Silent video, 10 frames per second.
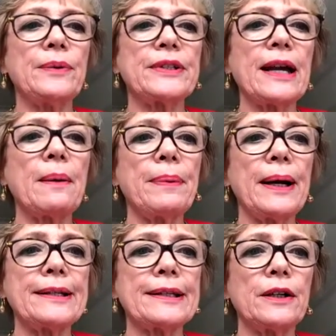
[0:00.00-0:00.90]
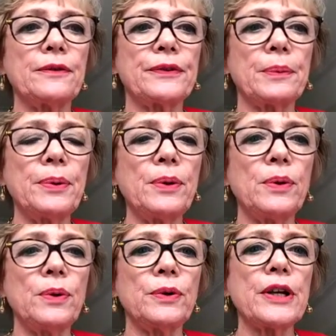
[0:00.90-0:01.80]
It was done by
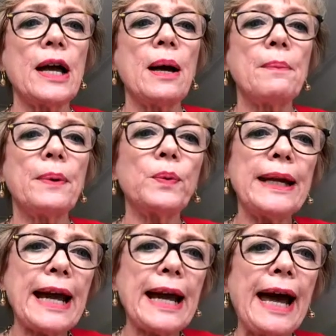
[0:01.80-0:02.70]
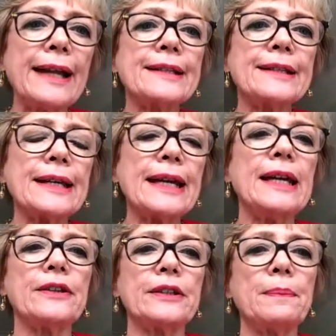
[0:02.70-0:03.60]
self-report, but we can
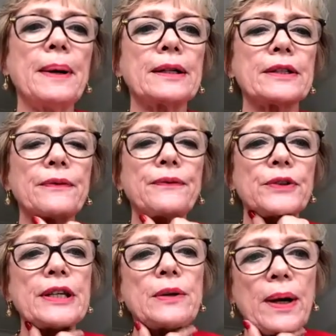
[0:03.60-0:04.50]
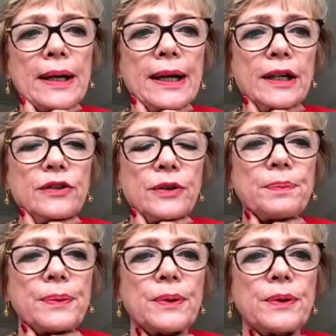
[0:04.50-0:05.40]
see that amongst the FTSE
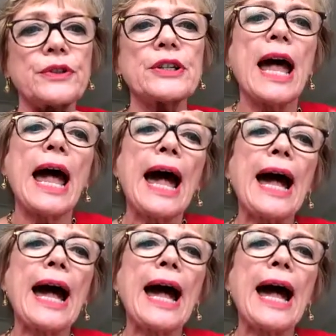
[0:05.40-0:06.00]
100 boards,